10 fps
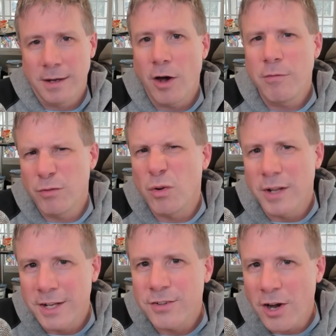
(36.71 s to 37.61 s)
Overall,
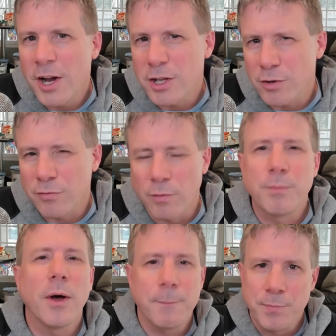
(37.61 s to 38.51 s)
it's kind of useful,
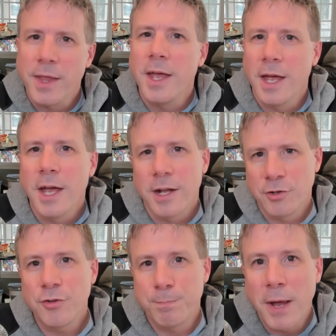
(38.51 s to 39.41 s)
but just